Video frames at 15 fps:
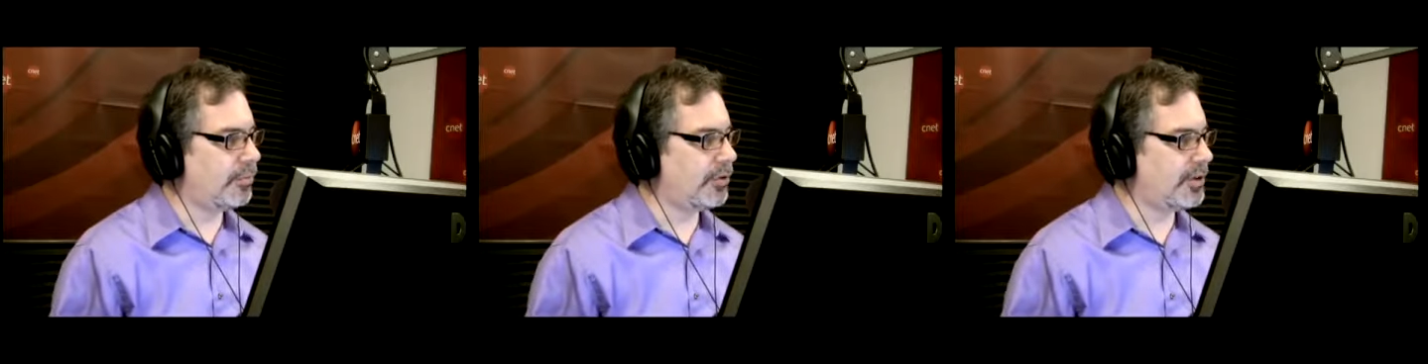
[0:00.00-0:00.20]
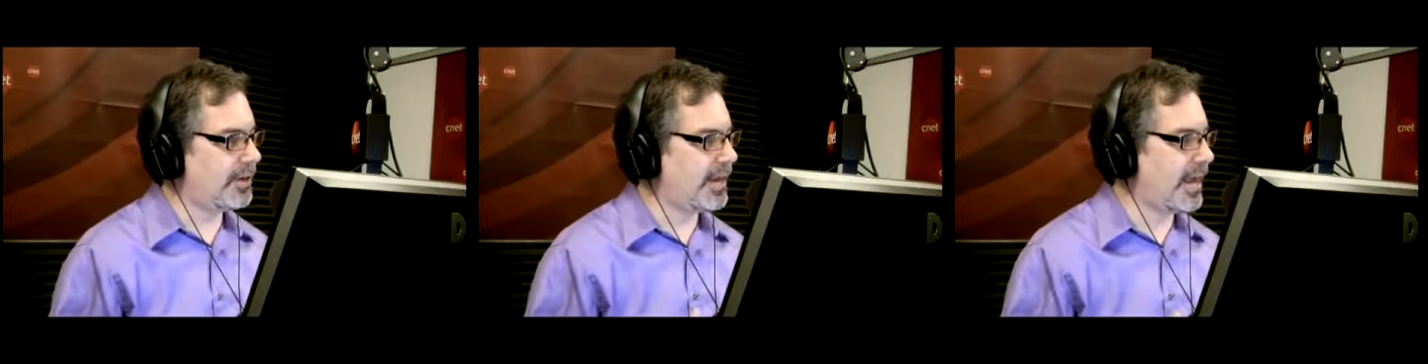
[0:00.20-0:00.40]

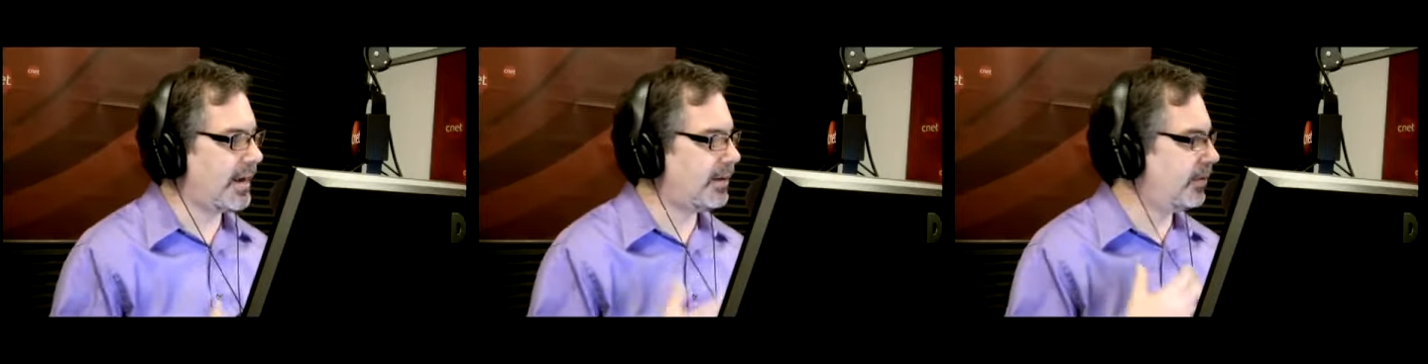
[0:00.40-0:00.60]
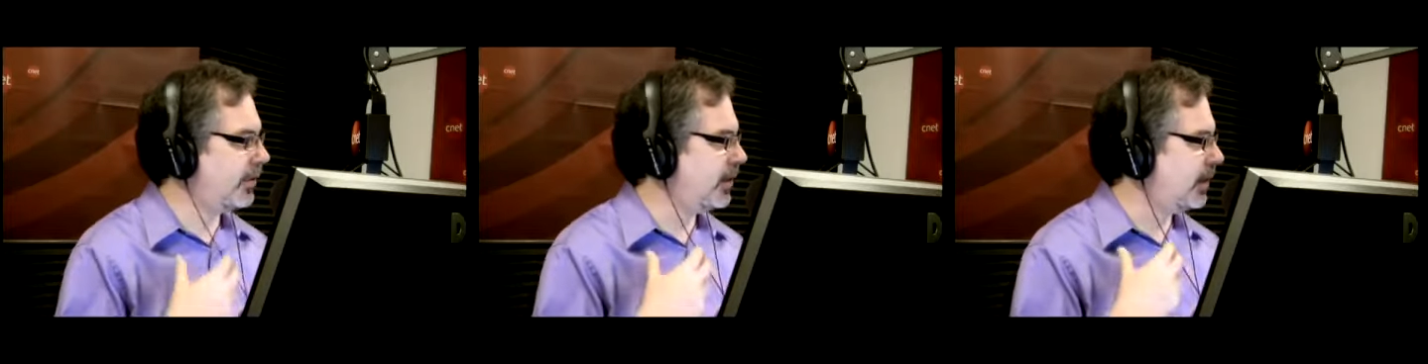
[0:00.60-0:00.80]

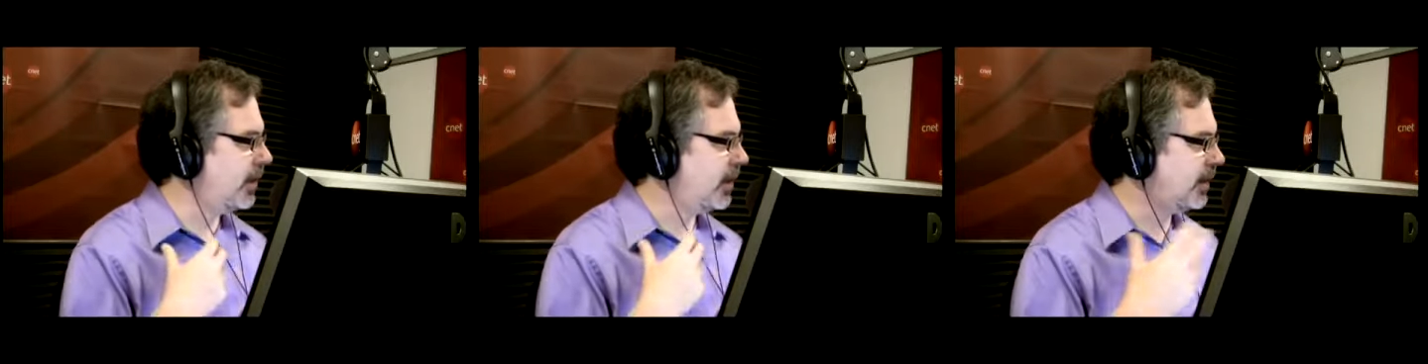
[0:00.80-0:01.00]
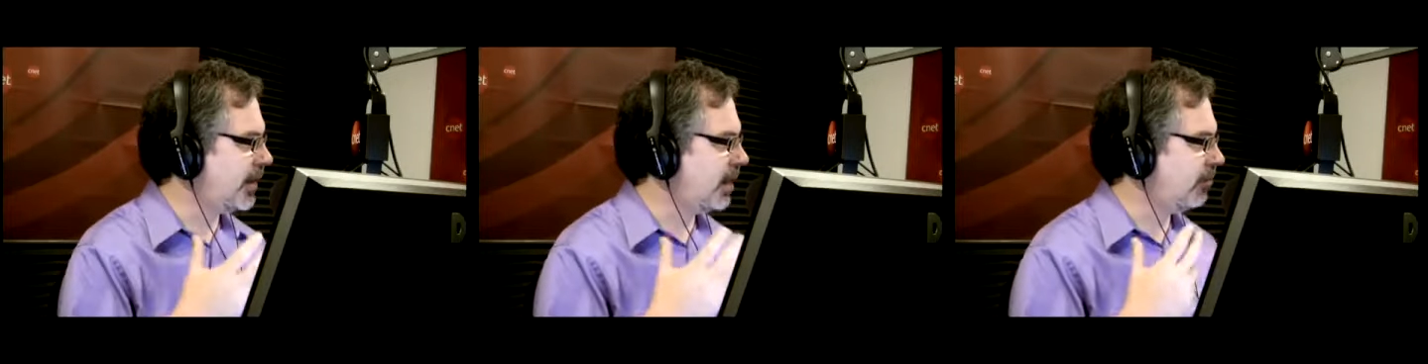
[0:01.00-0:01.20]
protect
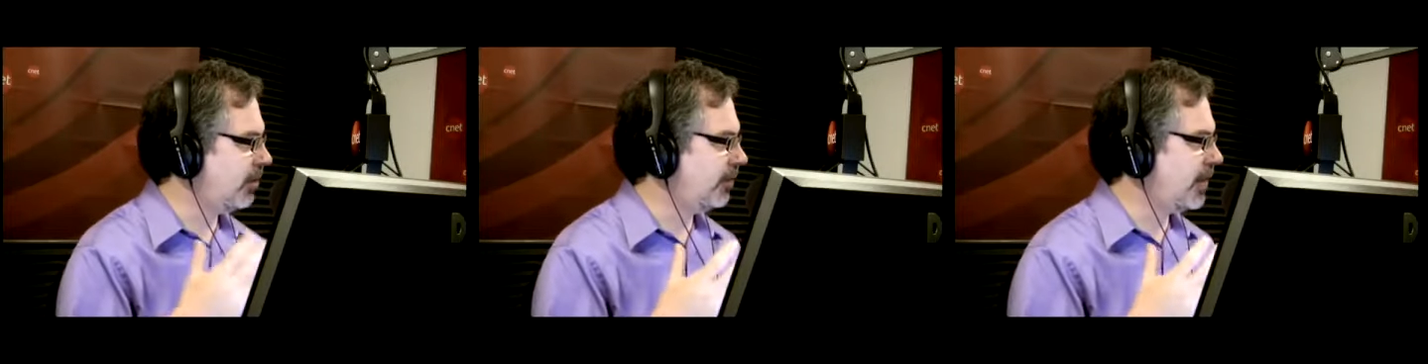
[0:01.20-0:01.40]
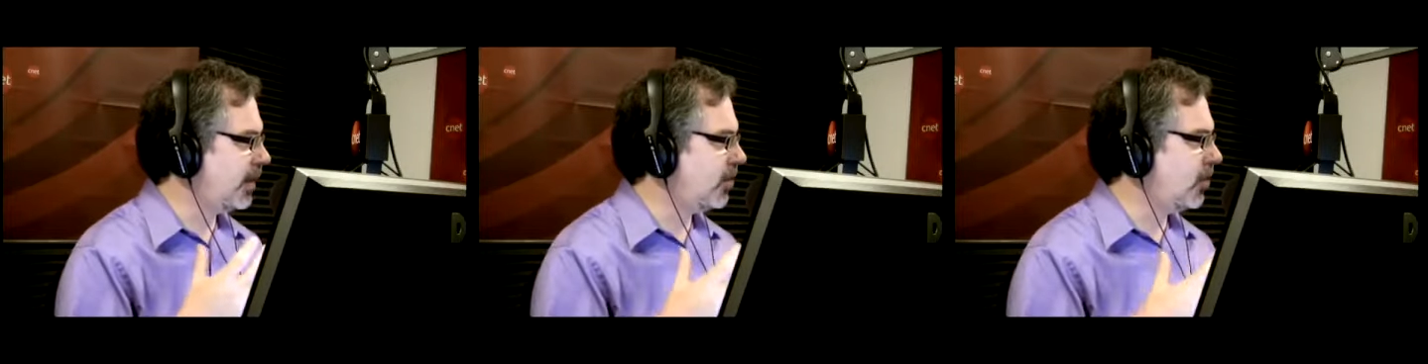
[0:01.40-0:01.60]
the
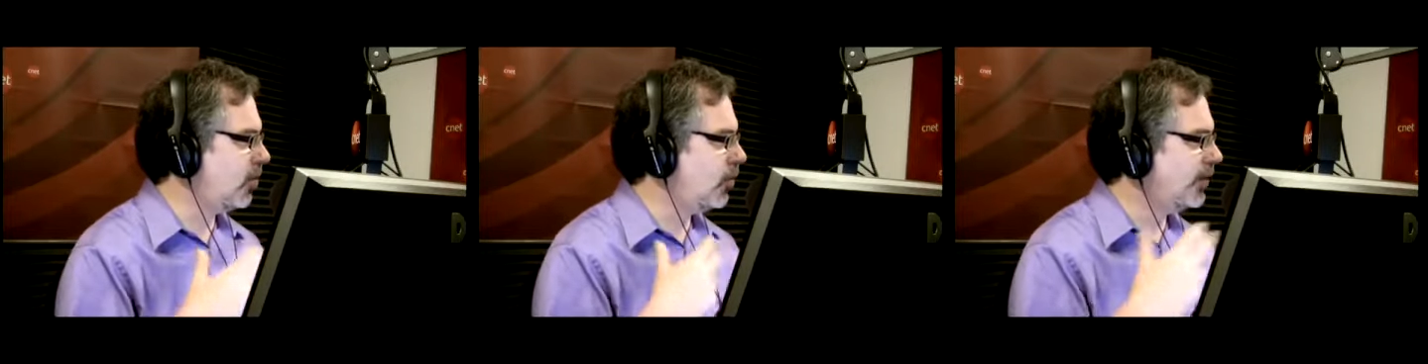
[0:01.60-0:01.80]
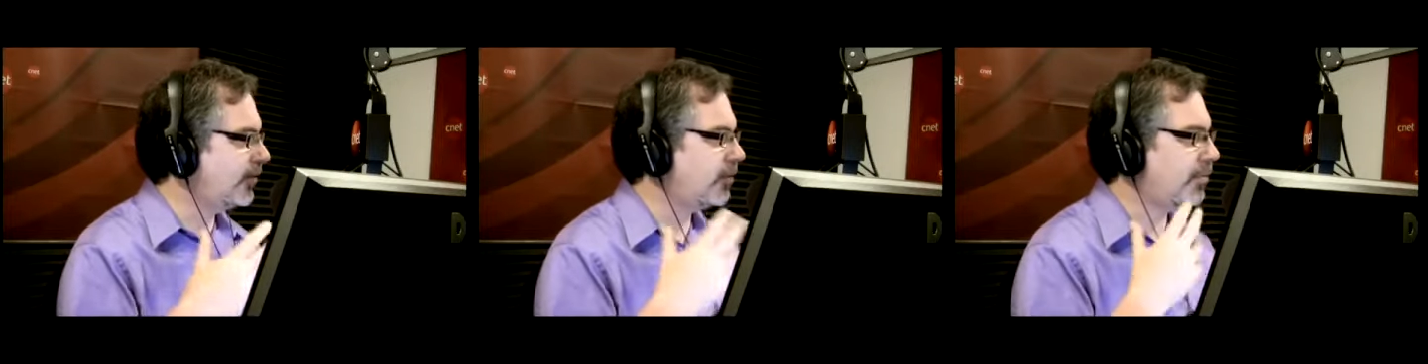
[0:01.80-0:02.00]
integrity of that
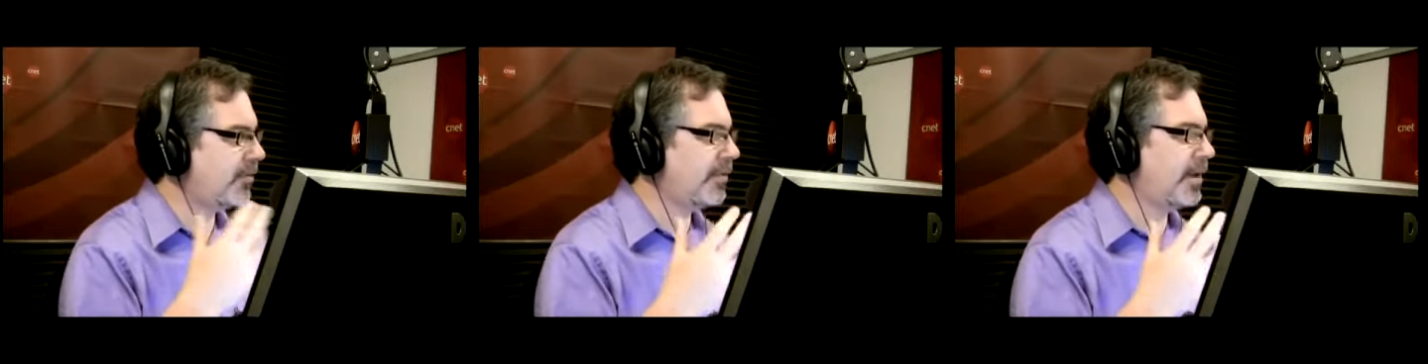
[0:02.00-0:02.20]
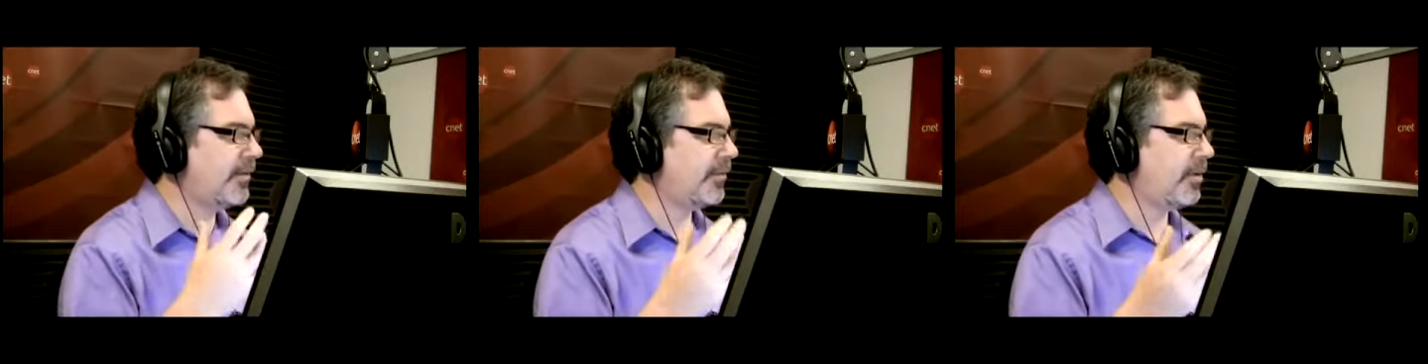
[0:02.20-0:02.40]
call? What's to
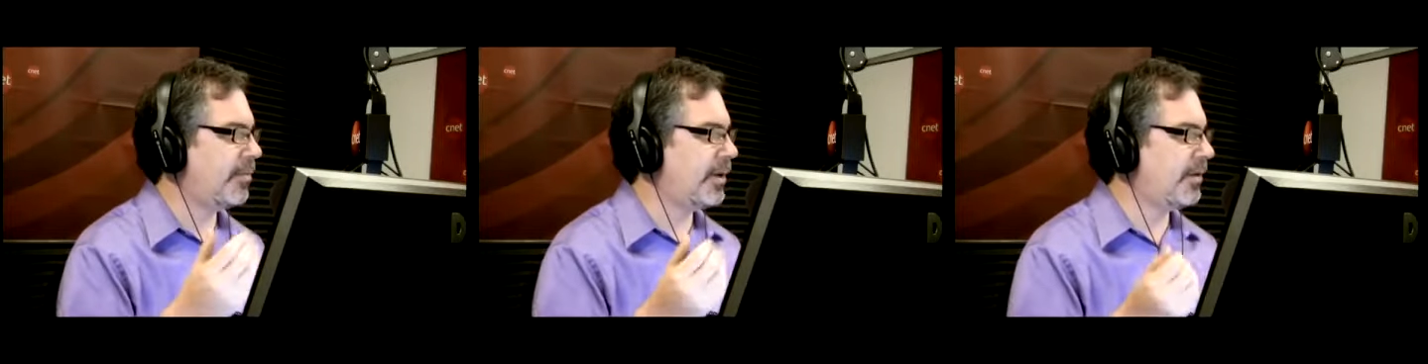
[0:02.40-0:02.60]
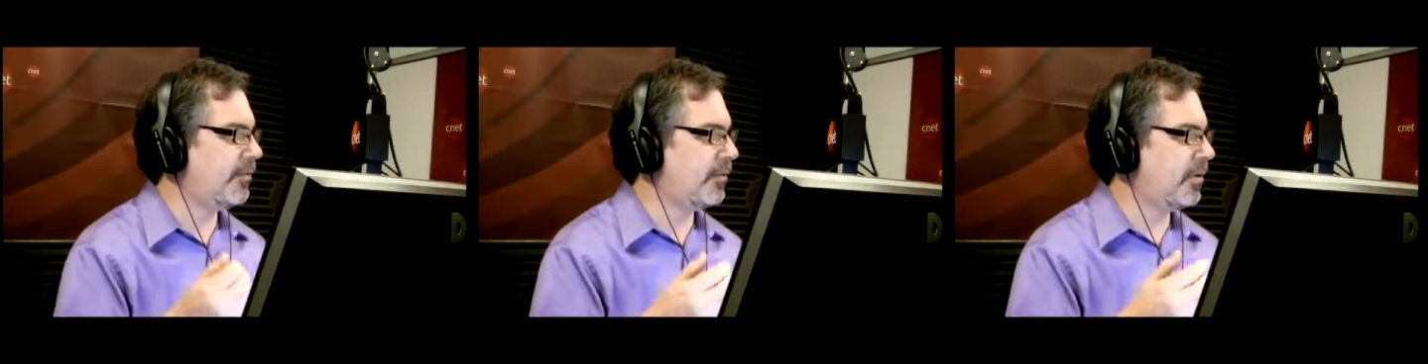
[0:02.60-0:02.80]
prevent
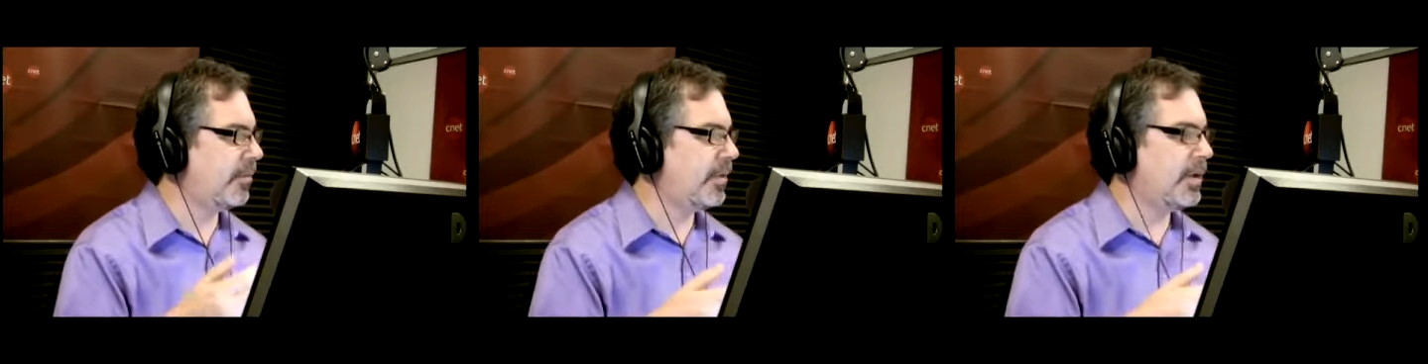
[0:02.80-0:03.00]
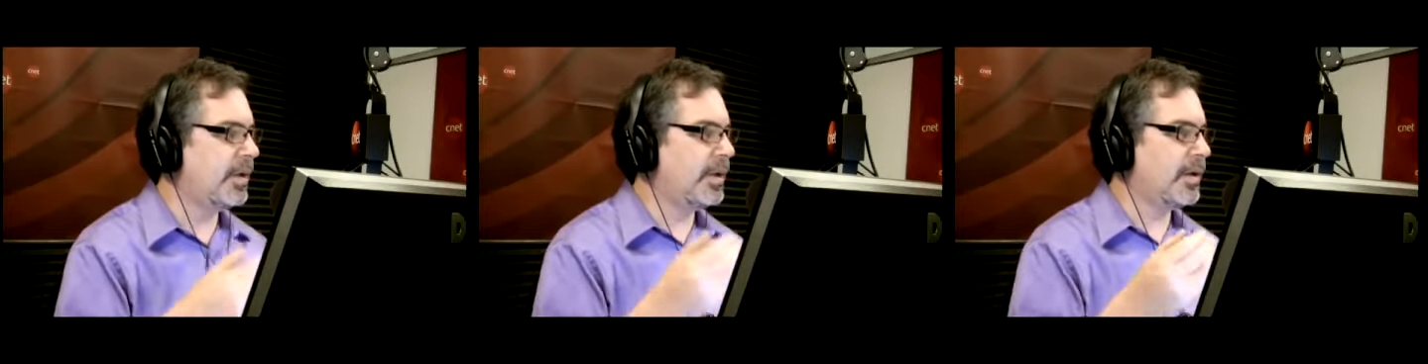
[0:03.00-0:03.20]
somebody
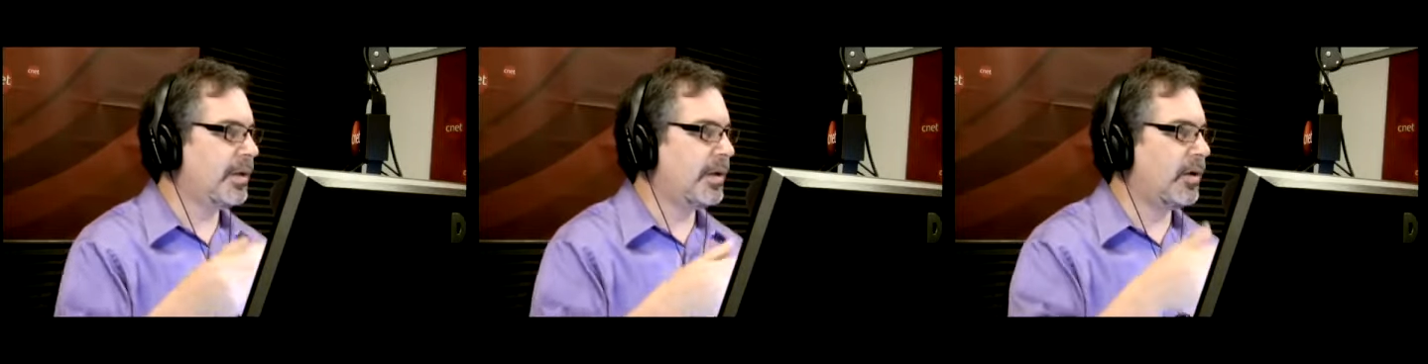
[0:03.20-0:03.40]
from,